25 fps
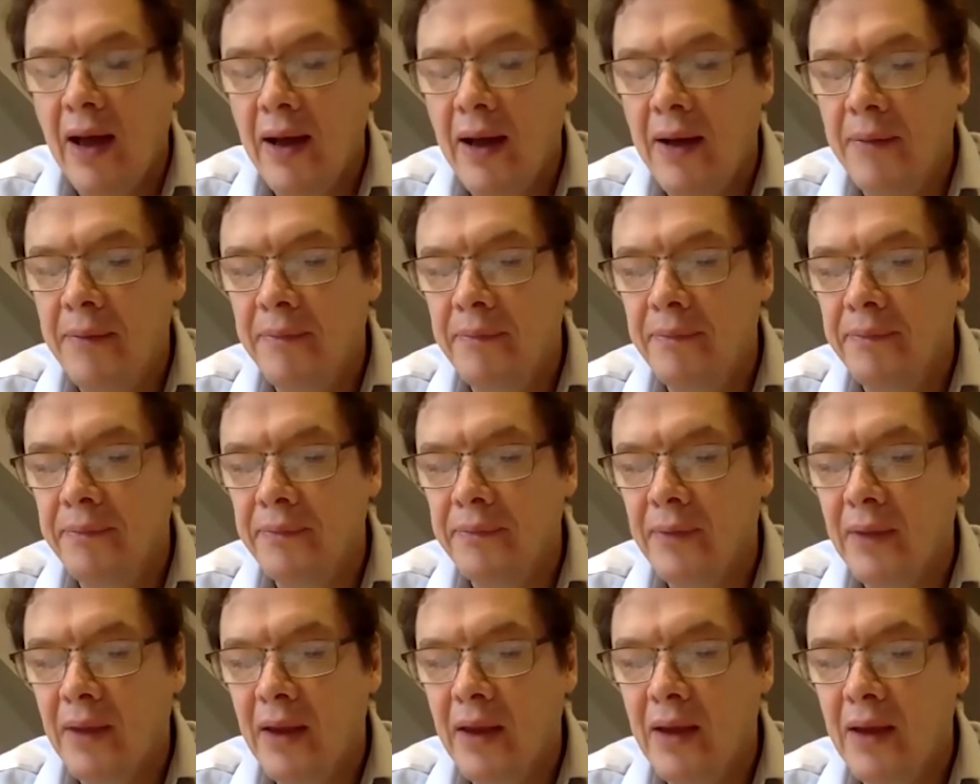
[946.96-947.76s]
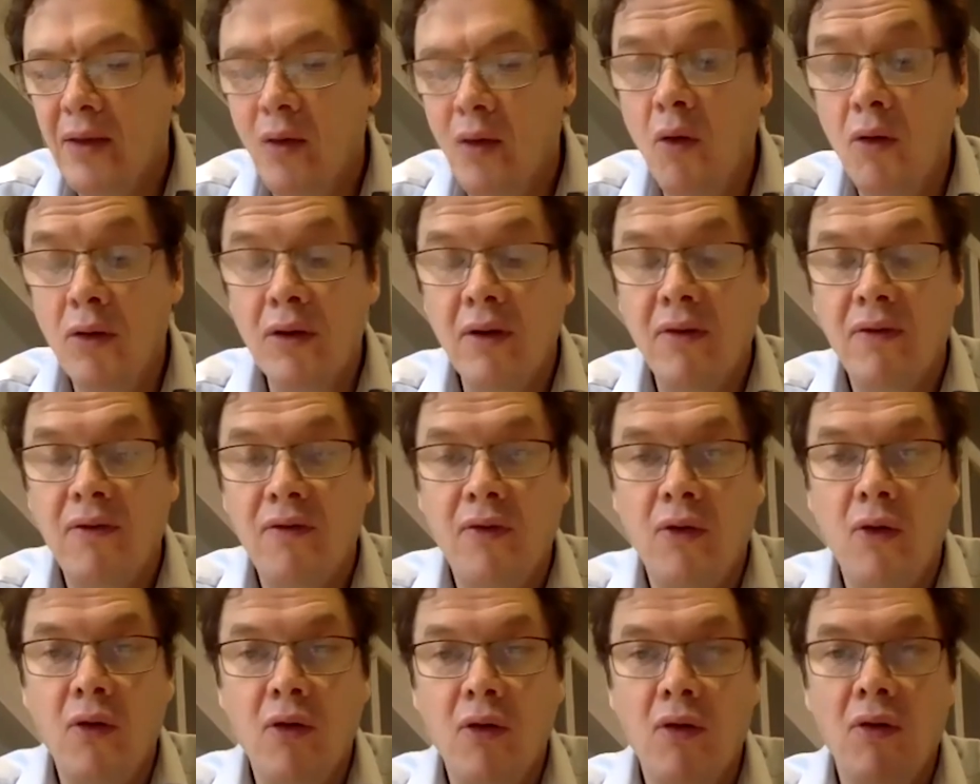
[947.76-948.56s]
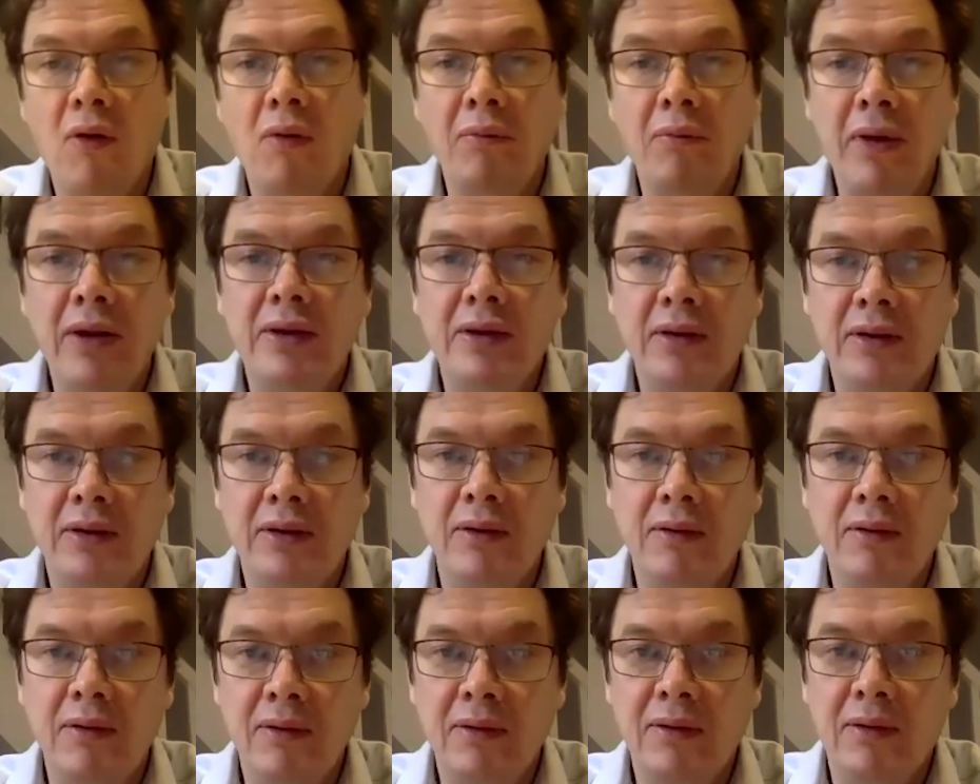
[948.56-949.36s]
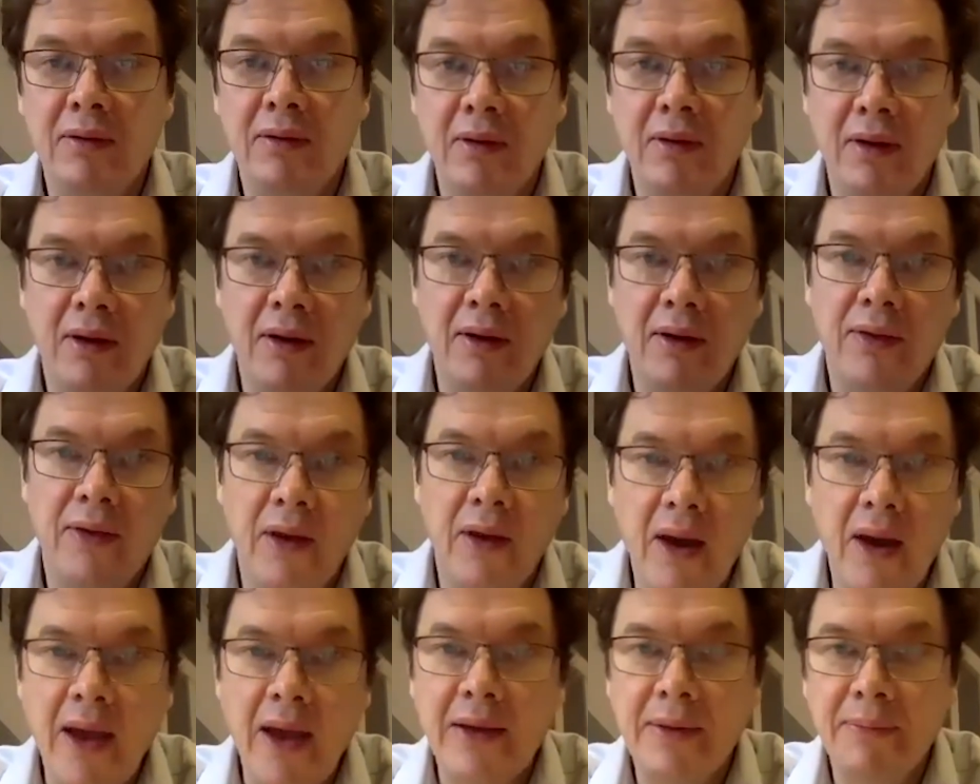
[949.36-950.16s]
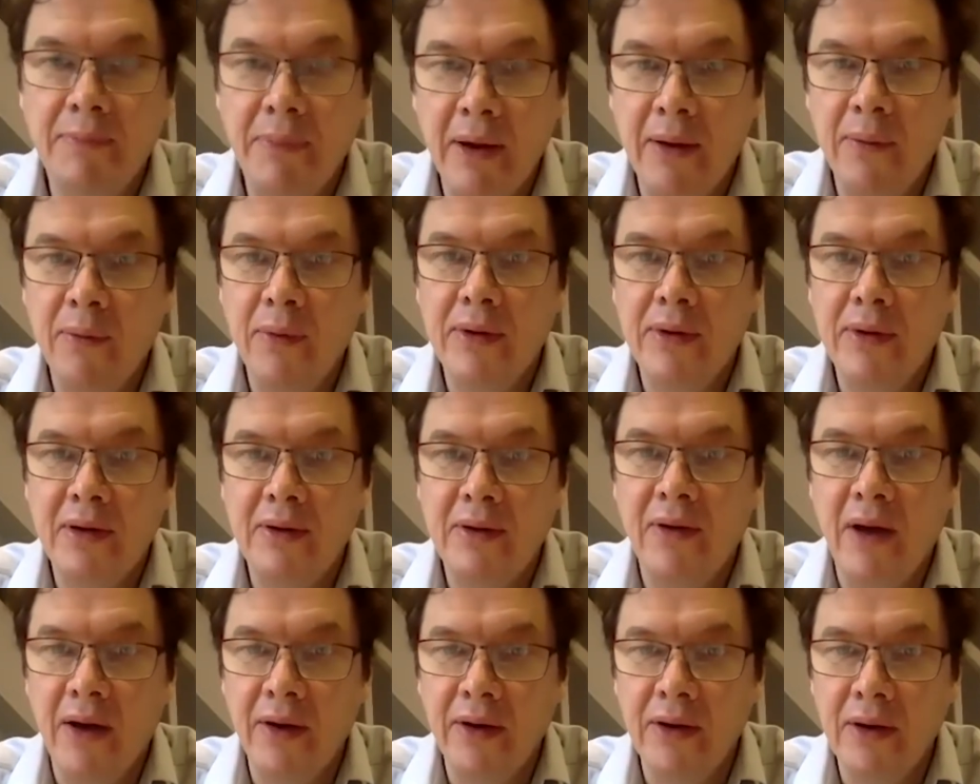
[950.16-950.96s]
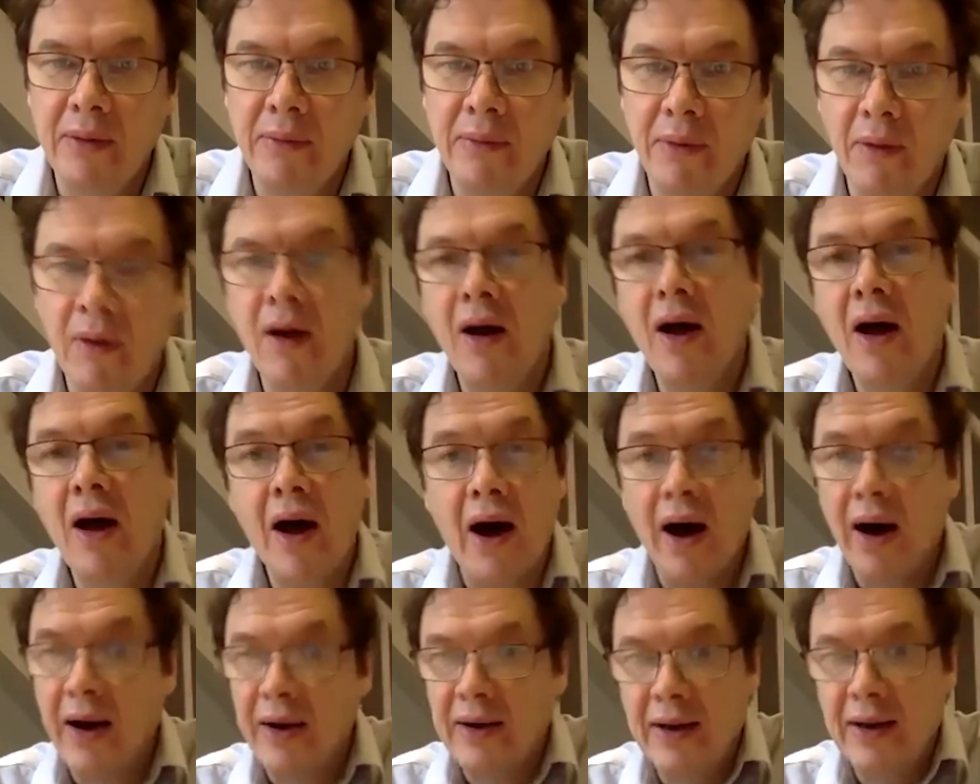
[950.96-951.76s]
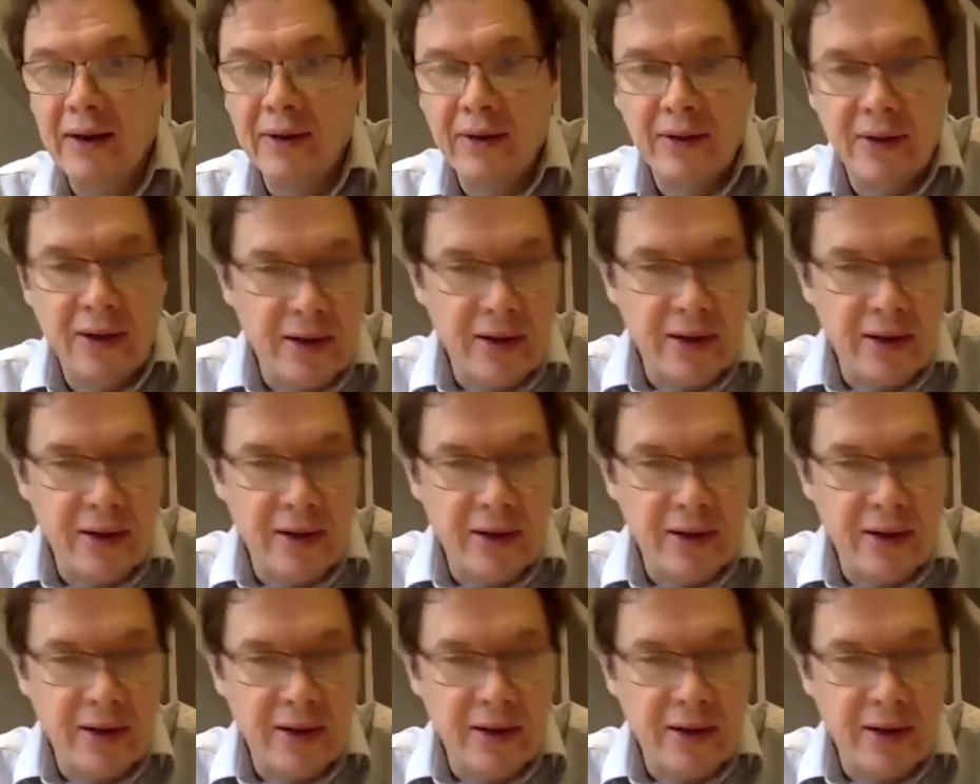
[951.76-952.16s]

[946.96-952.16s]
in order for me to do the last bit, which is valuable, I need